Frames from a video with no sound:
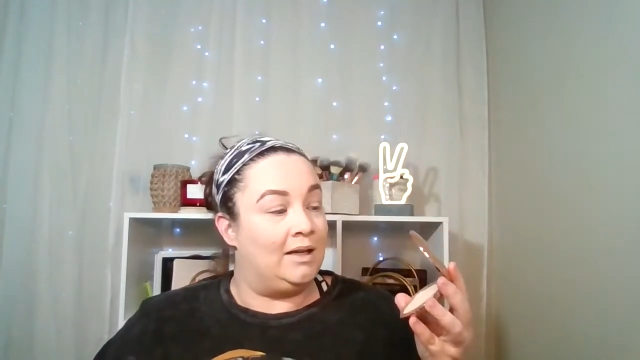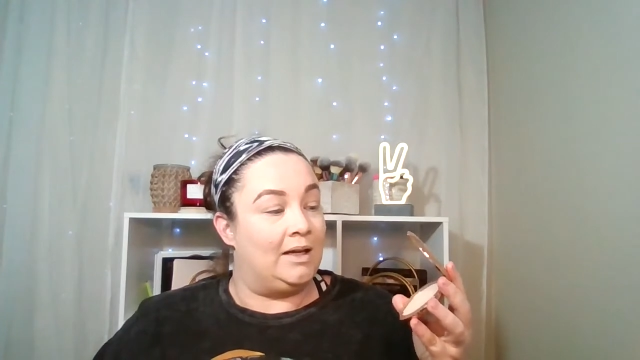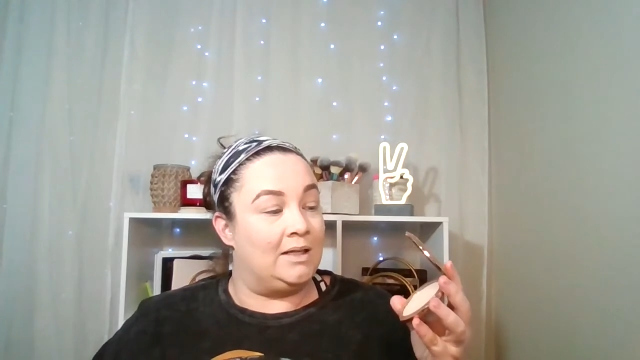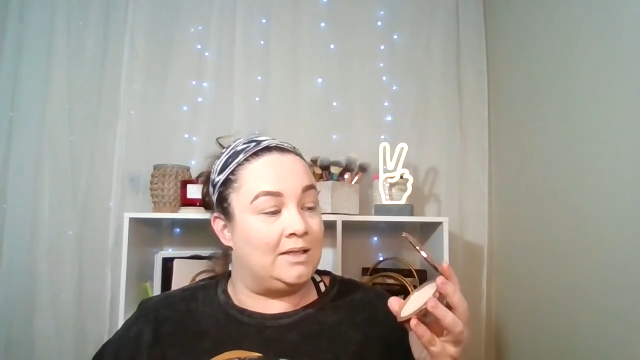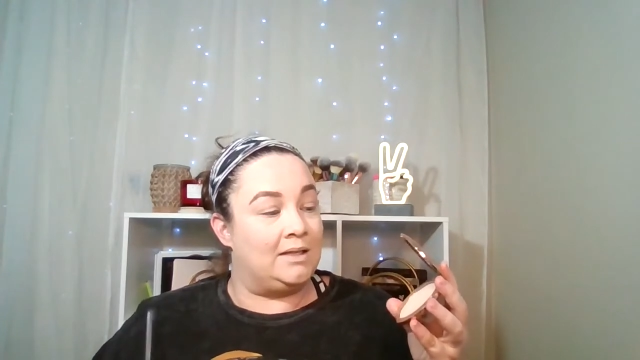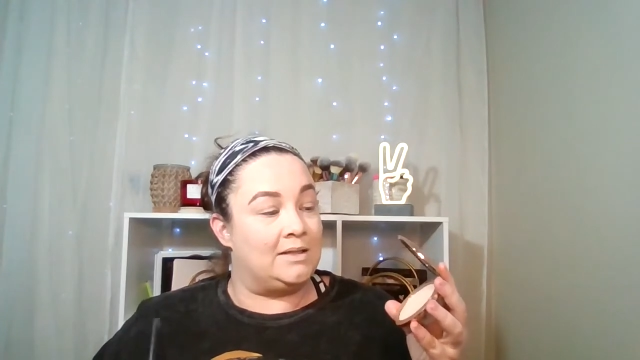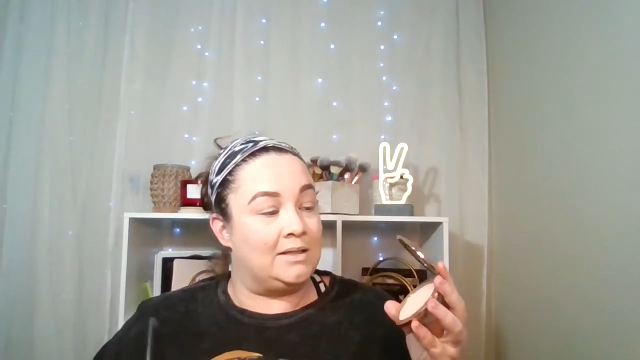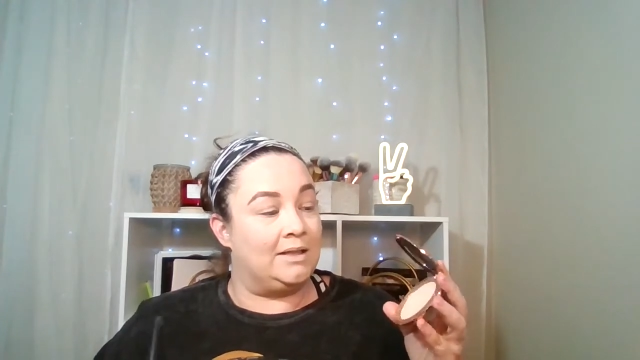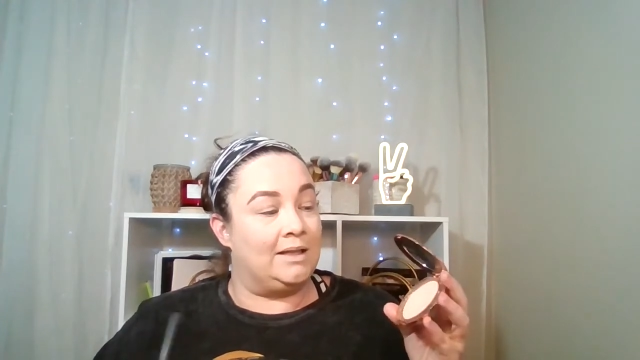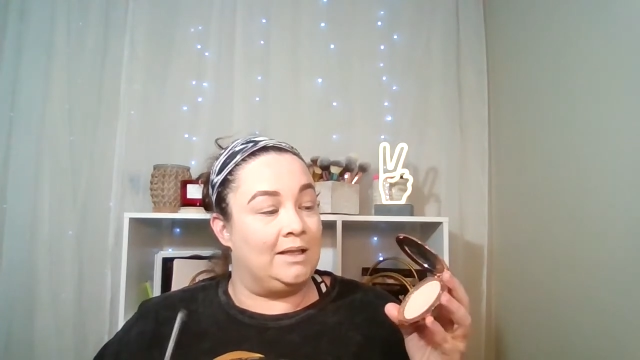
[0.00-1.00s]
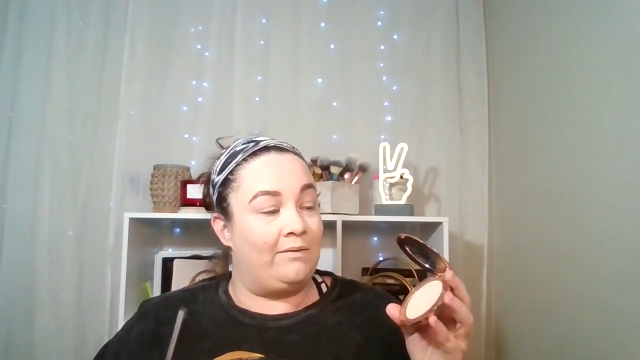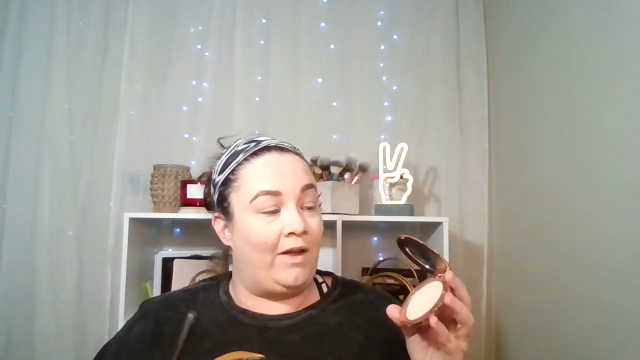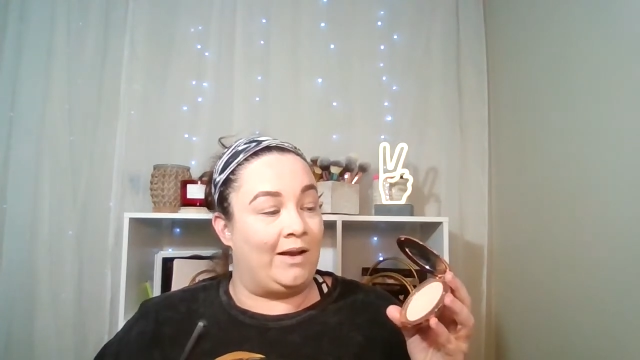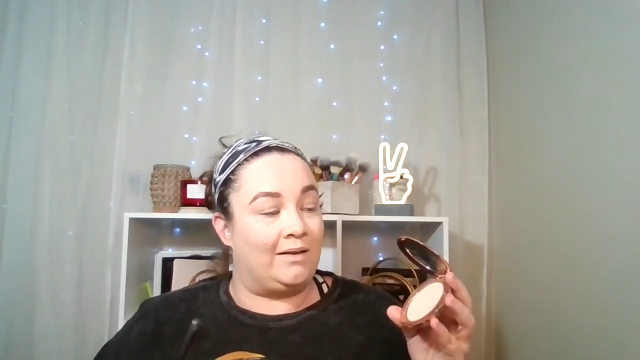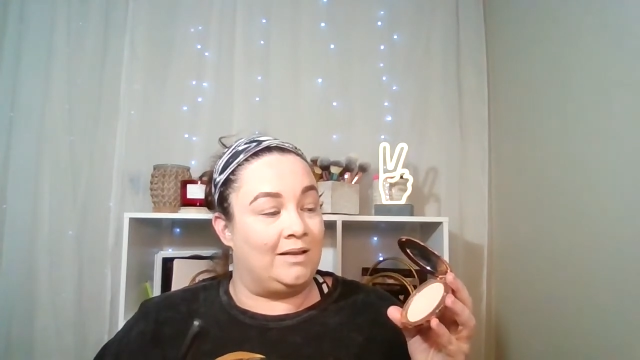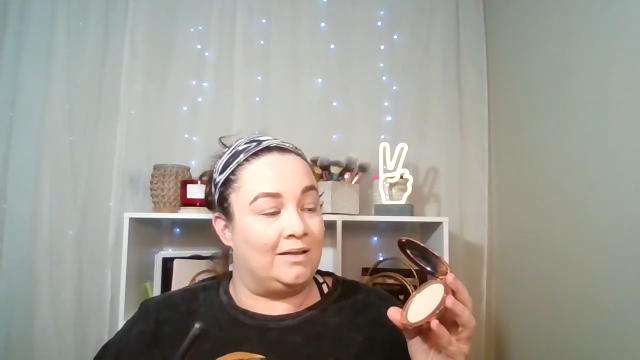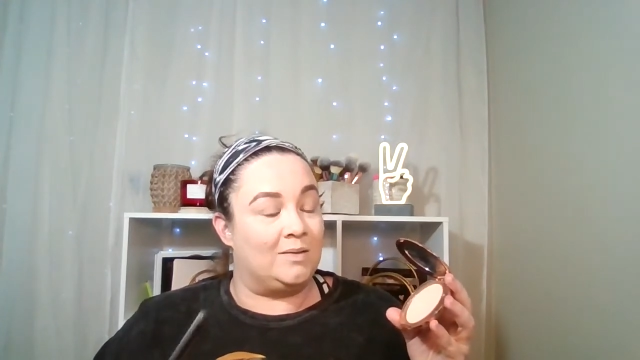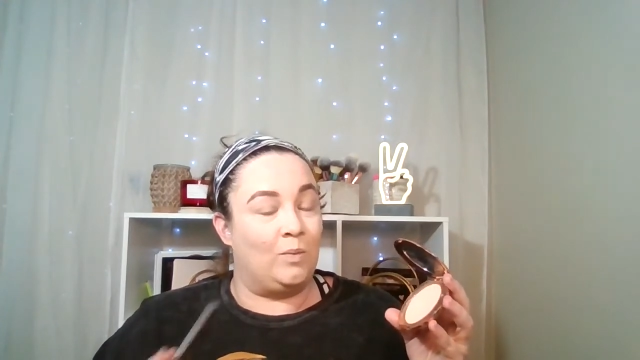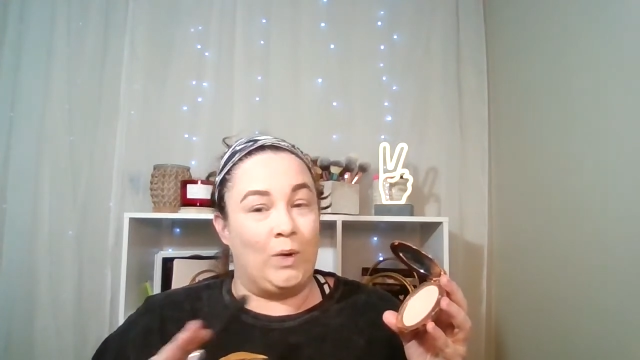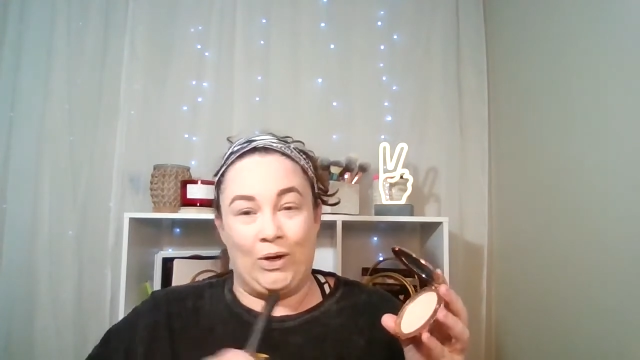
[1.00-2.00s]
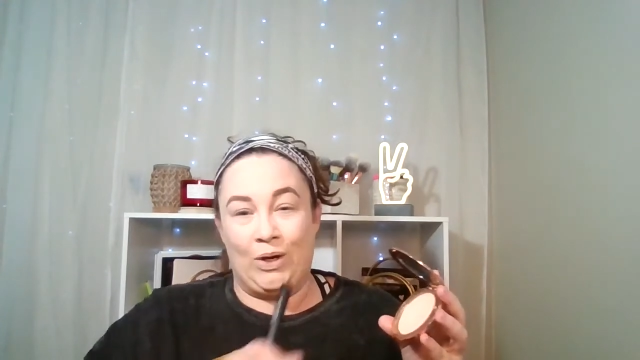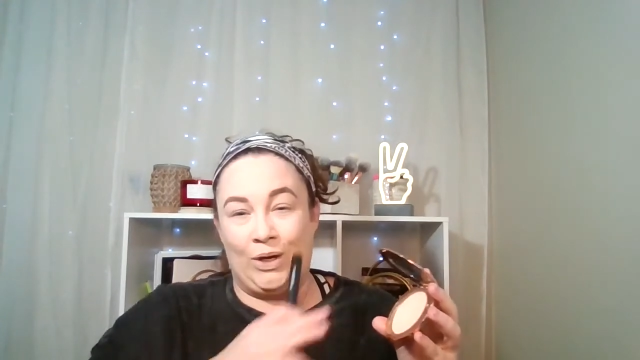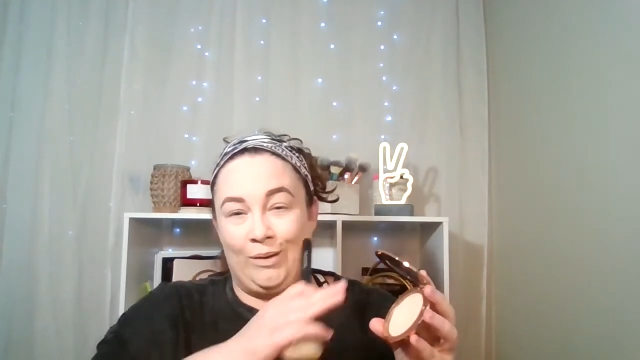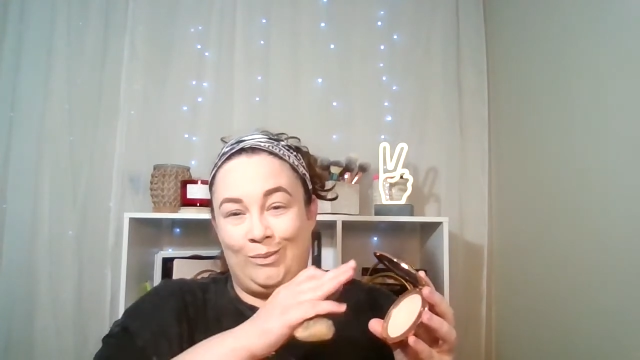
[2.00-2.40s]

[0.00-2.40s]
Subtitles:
it tends to leave like this weird